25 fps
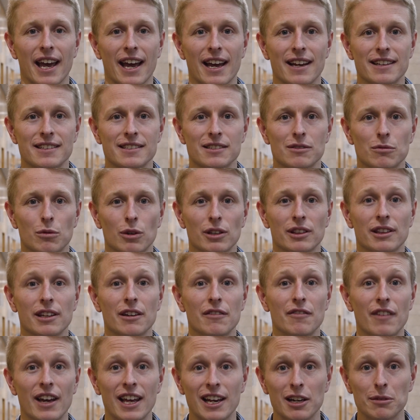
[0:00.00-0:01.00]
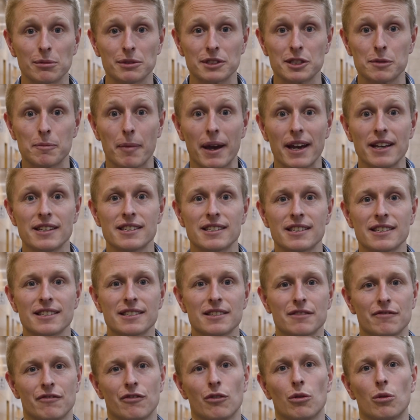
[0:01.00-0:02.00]
at what the available space is
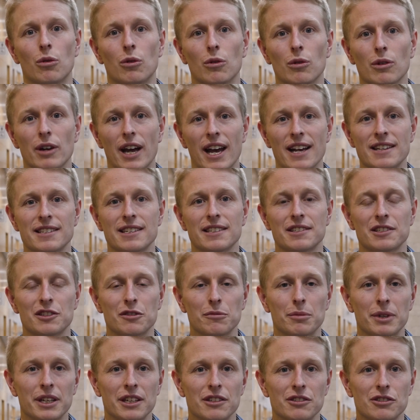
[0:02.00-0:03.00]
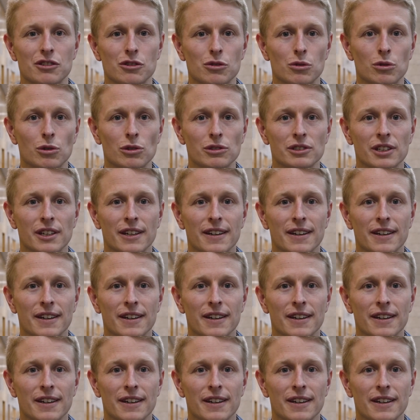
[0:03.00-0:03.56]
for assets to be installed.